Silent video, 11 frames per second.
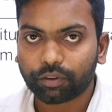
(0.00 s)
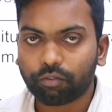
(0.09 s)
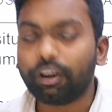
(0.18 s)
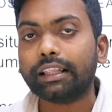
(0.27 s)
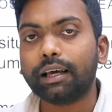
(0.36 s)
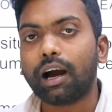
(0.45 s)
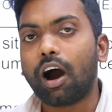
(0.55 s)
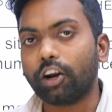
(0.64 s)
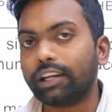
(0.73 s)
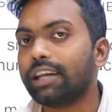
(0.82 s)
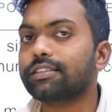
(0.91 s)
where the
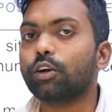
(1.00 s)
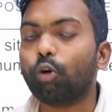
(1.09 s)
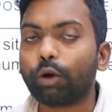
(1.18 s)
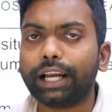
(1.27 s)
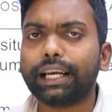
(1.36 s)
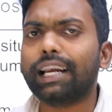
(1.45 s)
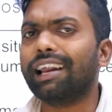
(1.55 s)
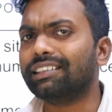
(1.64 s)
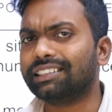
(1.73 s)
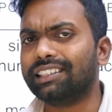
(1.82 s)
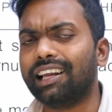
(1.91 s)
organs are located,
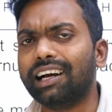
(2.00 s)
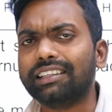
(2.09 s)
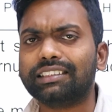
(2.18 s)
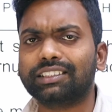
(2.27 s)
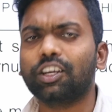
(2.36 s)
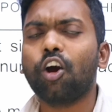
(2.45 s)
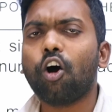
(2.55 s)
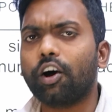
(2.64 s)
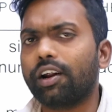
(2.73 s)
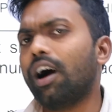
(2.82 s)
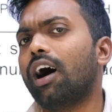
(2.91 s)
lungs
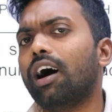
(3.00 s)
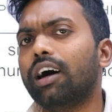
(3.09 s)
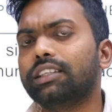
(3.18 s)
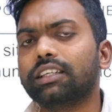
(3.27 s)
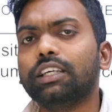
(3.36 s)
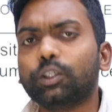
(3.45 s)
or heart.